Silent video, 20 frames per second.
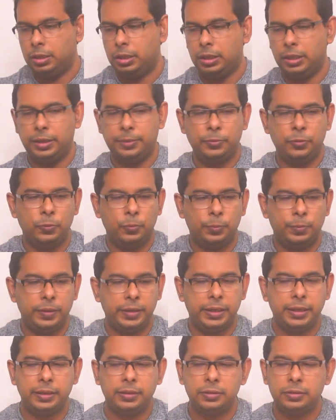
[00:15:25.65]
I'm
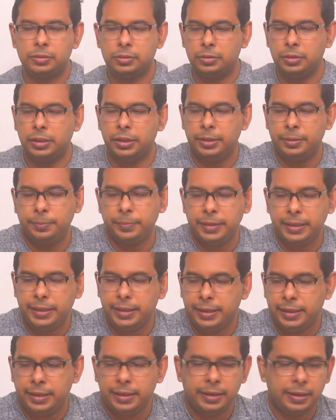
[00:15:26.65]
opening. So let
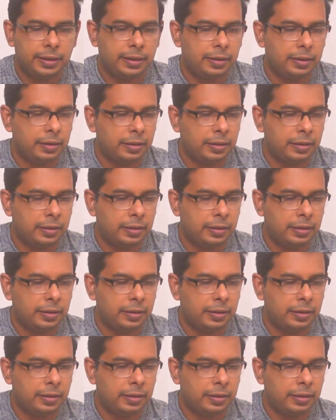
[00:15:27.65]
me